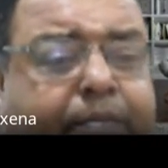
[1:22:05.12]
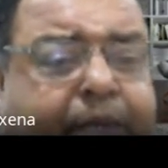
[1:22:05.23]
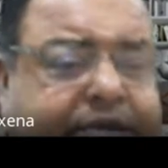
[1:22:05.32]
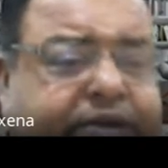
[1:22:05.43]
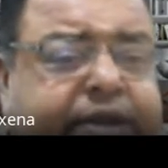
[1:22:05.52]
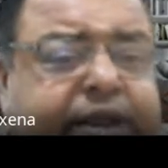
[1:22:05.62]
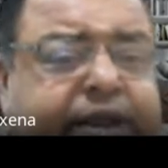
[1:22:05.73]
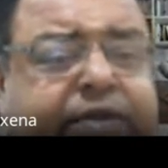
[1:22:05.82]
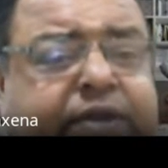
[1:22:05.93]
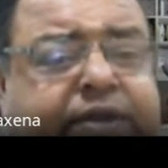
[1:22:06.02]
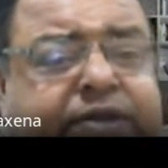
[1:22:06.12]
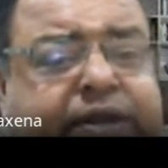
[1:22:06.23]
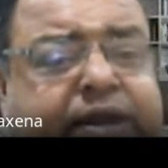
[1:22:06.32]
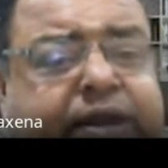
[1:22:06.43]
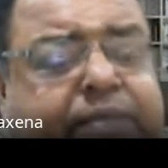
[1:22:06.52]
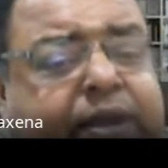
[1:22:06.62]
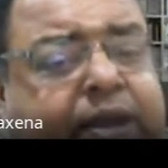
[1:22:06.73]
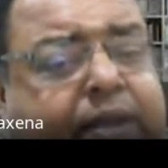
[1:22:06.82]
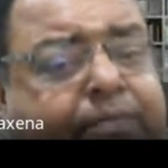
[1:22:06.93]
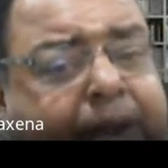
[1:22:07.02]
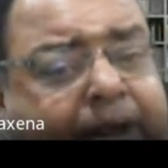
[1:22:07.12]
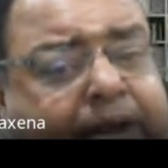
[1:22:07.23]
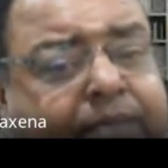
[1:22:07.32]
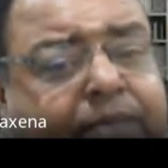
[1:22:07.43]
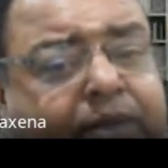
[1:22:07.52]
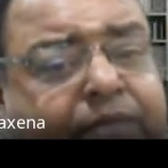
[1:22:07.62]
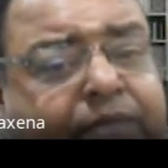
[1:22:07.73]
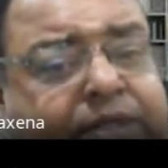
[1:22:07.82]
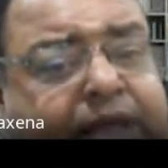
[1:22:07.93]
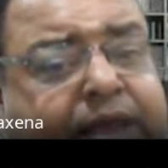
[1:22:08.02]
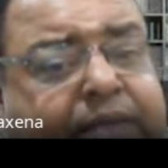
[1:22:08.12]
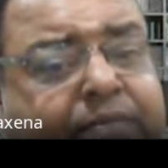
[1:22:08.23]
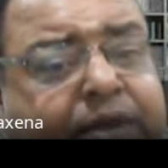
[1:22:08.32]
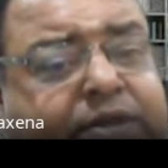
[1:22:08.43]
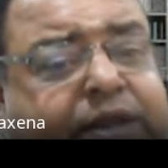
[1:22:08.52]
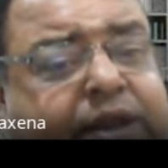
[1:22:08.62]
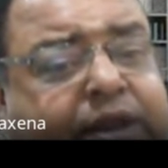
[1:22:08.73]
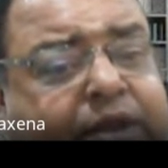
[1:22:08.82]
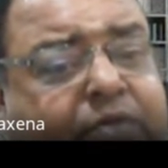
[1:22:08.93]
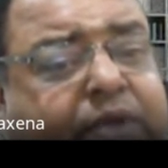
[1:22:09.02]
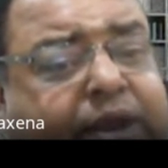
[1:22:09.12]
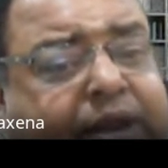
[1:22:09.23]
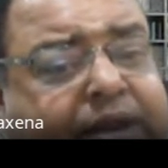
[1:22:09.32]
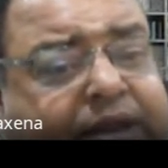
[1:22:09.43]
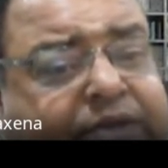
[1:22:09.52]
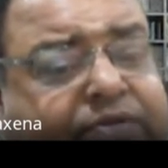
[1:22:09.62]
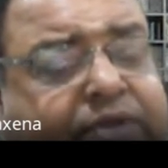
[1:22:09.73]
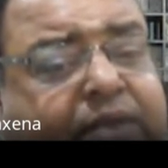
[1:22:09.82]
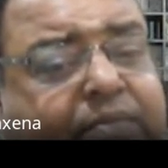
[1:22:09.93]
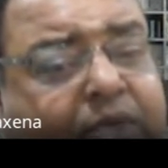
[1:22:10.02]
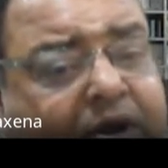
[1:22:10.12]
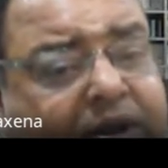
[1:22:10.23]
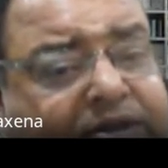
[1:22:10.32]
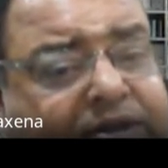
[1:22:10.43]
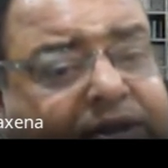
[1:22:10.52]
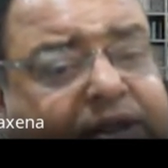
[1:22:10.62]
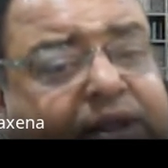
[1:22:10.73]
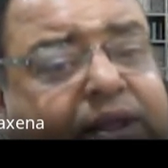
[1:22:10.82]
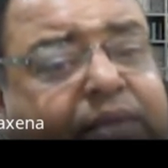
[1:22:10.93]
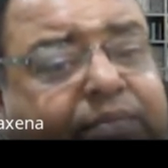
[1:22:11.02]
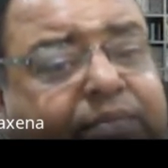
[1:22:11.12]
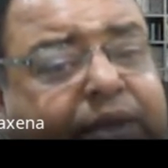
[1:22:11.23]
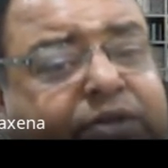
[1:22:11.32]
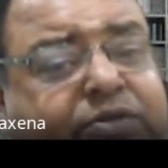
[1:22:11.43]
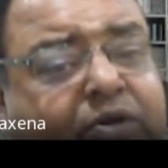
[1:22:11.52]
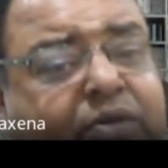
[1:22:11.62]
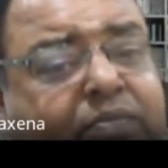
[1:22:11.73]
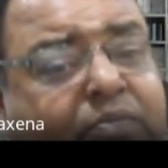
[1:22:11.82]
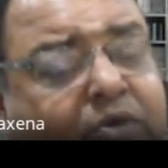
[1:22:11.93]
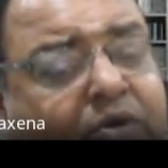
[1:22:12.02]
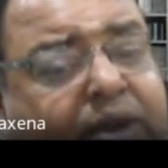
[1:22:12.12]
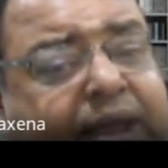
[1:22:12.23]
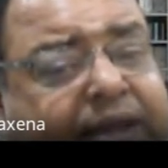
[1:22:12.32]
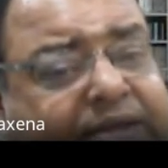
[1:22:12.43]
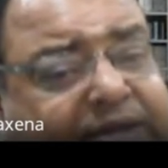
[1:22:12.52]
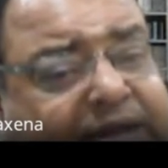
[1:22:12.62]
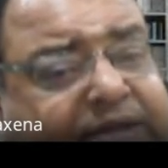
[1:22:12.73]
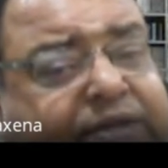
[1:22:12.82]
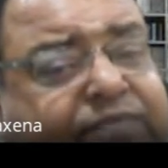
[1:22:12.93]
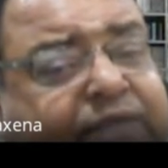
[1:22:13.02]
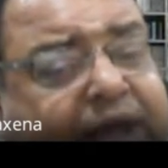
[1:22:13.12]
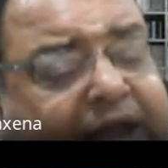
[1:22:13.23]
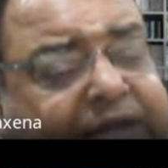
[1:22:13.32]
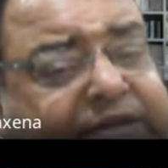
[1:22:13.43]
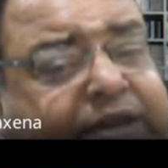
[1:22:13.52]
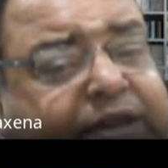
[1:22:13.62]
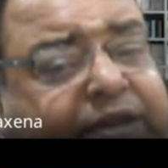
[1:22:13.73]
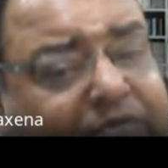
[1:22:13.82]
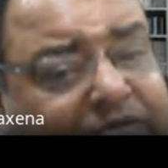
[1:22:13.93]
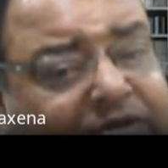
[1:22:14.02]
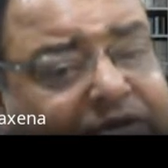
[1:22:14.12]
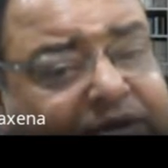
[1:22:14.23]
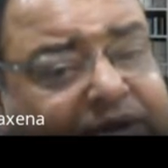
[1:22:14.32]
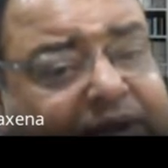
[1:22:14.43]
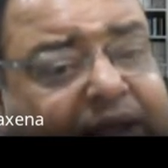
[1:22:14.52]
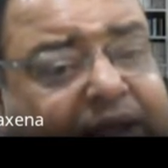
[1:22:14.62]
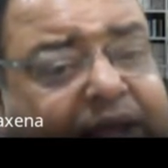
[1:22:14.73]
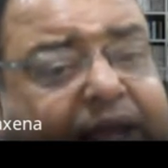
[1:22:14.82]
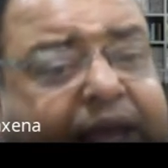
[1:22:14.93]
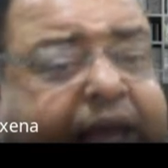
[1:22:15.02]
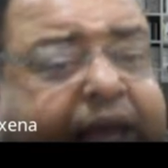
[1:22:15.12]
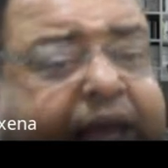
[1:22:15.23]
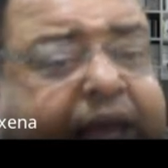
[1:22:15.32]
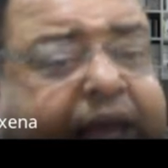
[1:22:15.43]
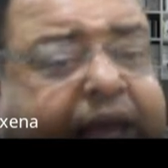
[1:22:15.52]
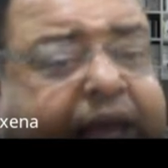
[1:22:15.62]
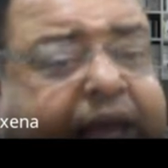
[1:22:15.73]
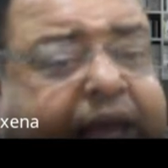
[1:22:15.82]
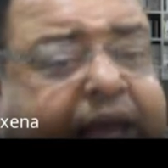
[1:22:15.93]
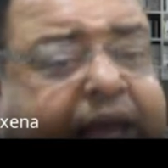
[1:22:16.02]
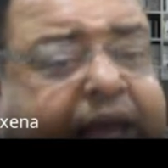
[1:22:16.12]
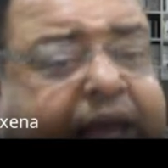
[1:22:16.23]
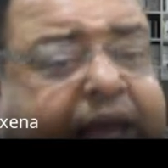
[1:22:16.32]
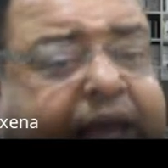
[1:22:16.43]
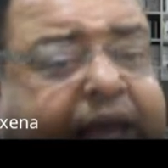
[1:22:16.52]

must increasingly be compatible with the emerging new industrial models based on more extensive ICT use. Examples